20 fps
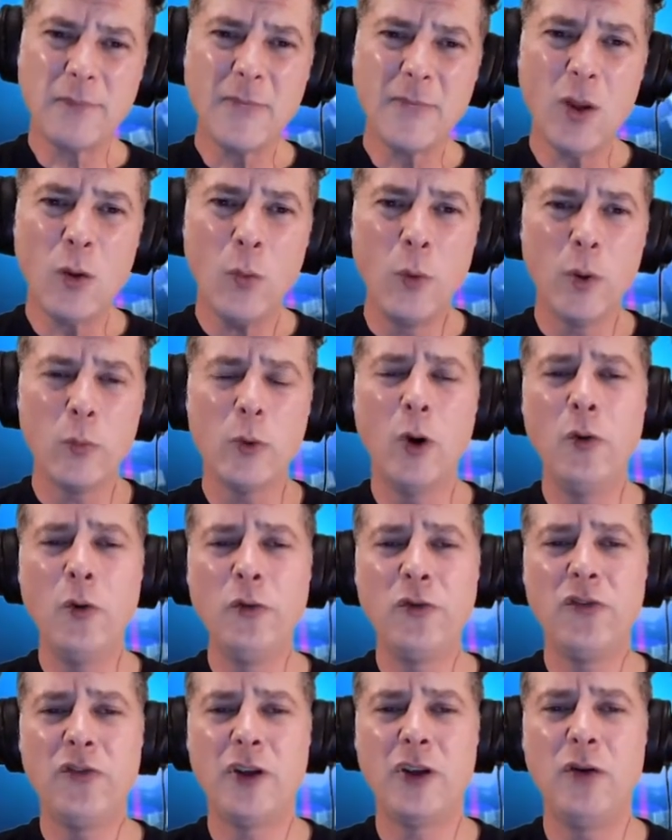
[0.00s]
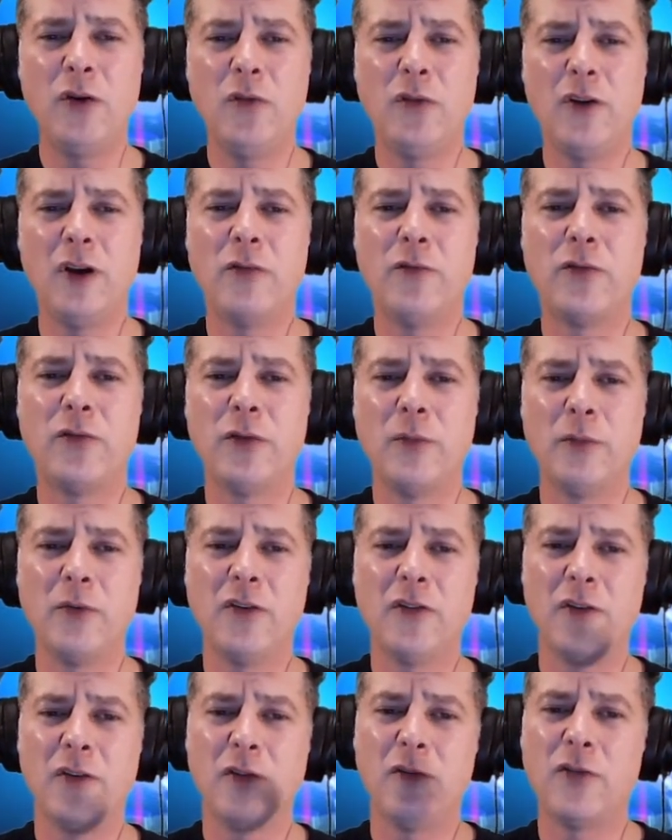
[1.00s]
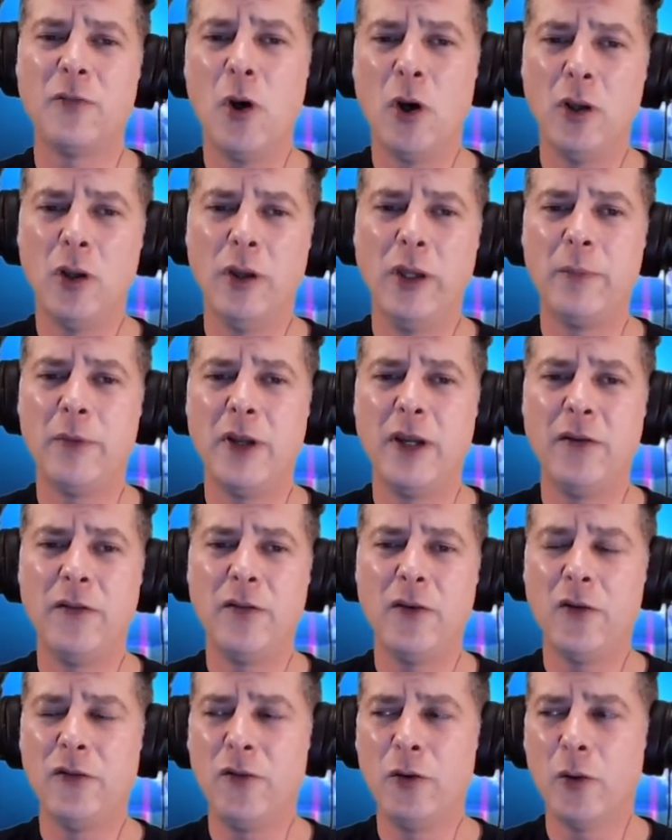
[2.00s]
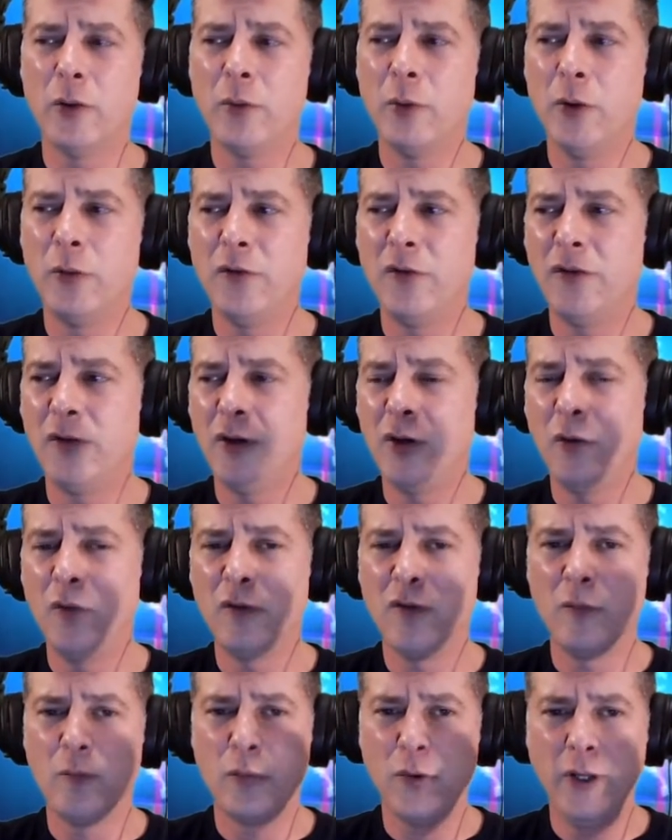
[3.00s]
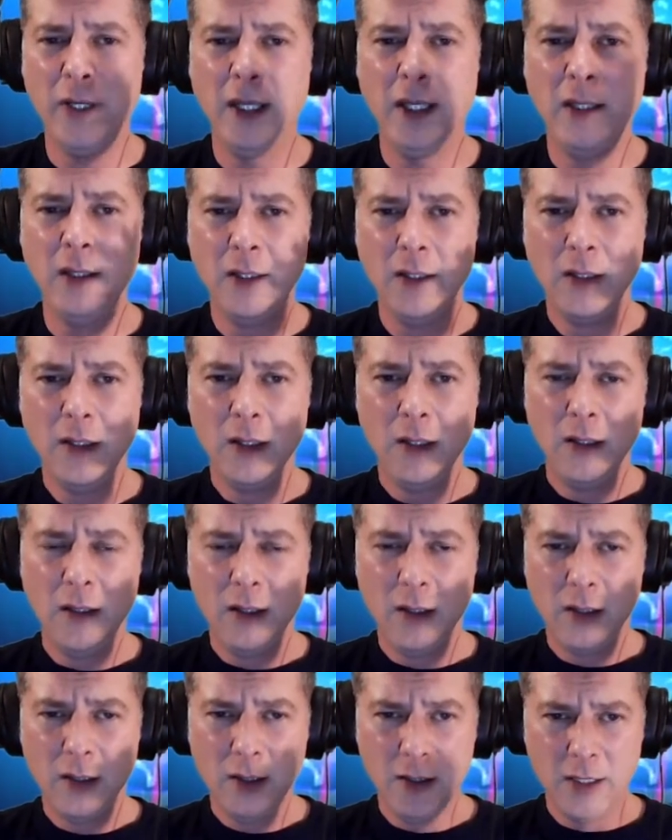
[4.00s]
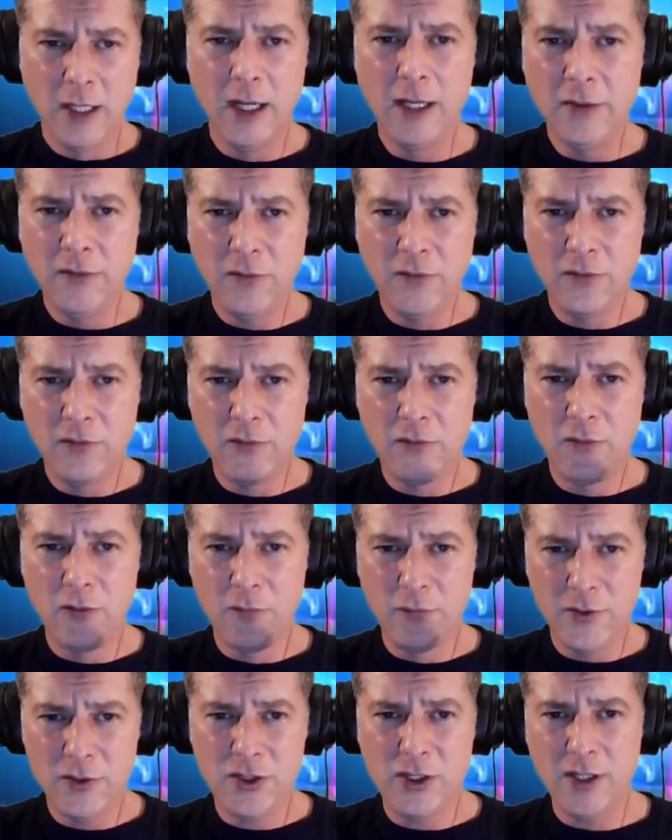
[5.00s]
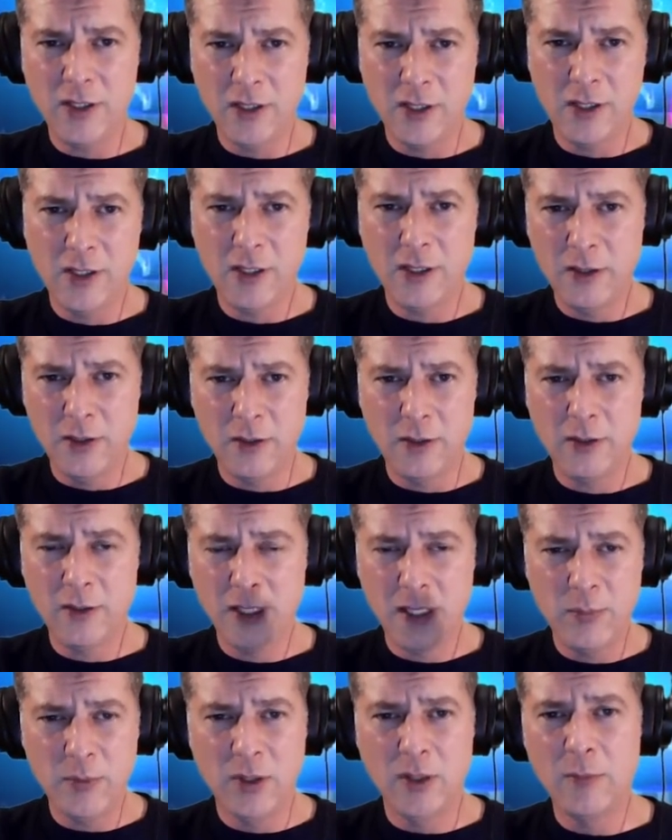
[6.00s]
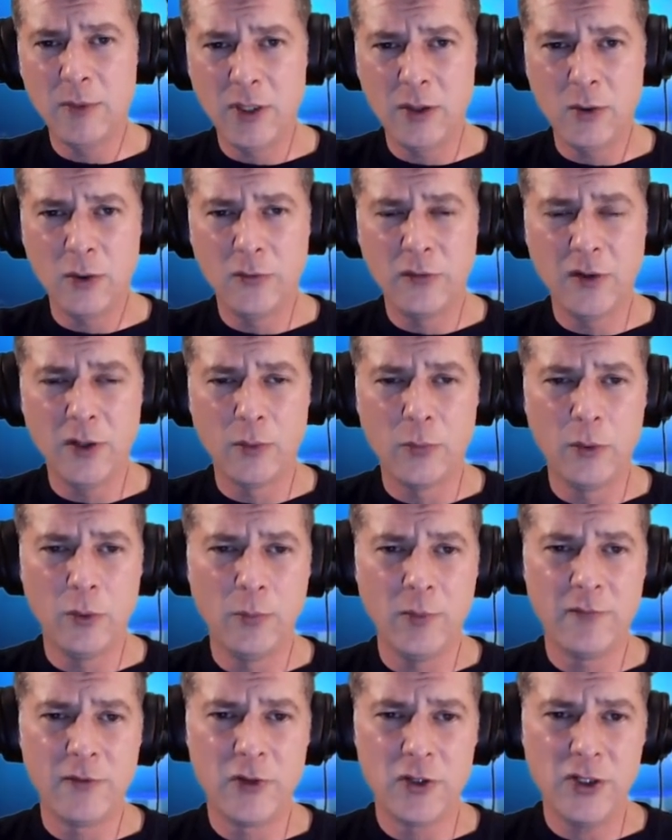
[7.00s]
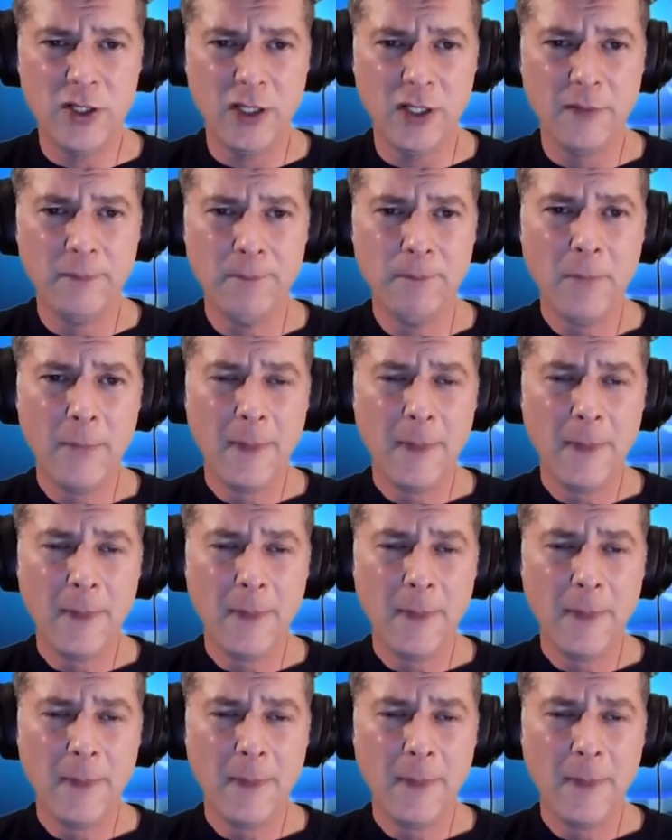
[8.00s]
what Rhodes is accused of, from just a small clip that I saw, Stuart Rhodes is accused of bringing guns to Virginia and keeping them in their hotel room in Virginia